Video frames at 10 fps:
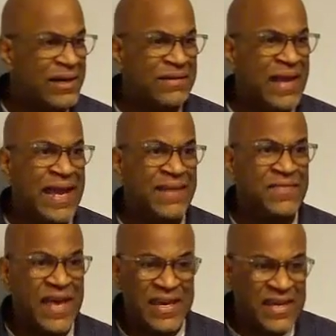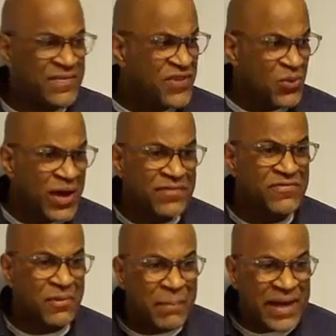and they give you
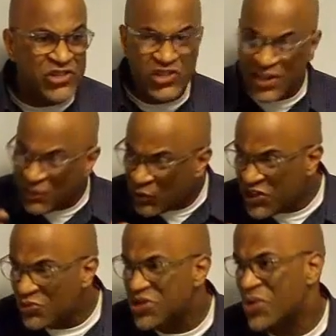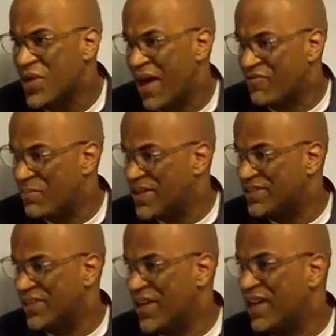information, and when you don't have a
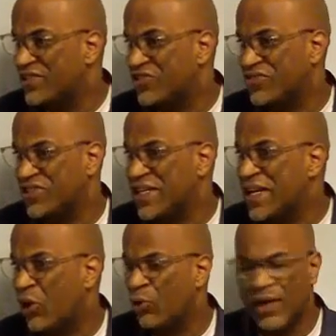basic knowledge of SEO,